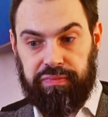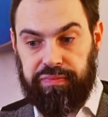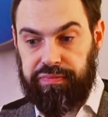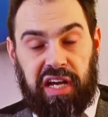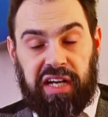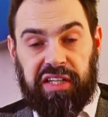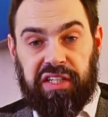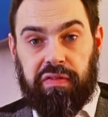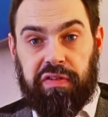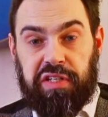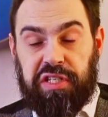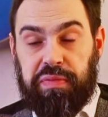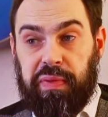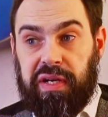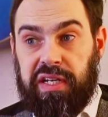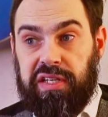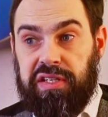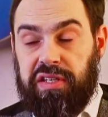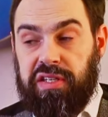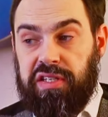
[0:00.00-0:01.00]
Activist
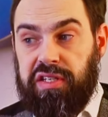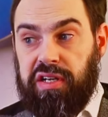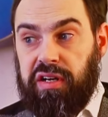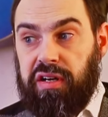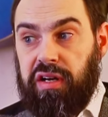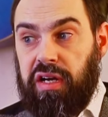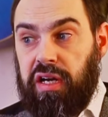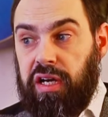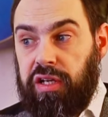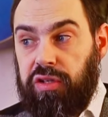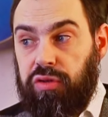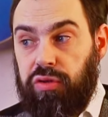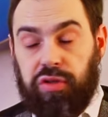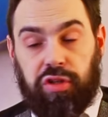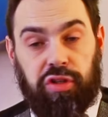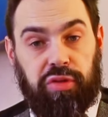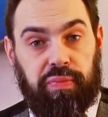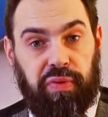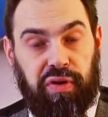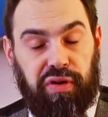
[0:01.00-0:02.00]
spaces are
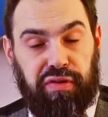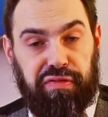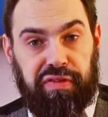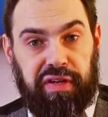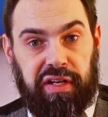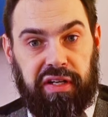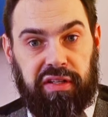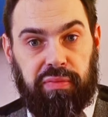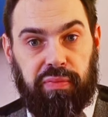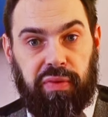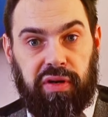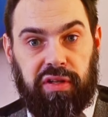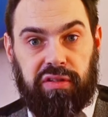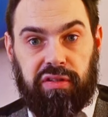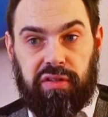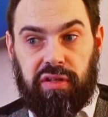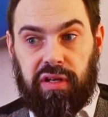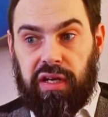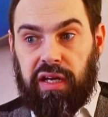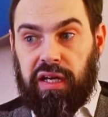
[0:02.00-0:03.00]
not perfect,
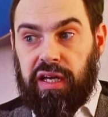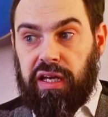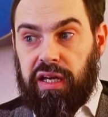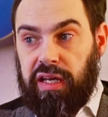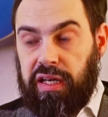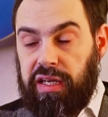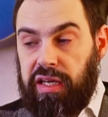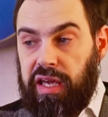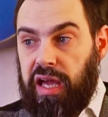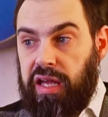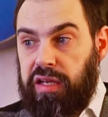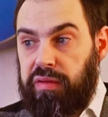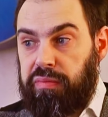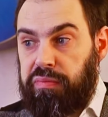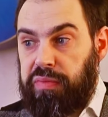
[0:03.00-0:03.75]
but again,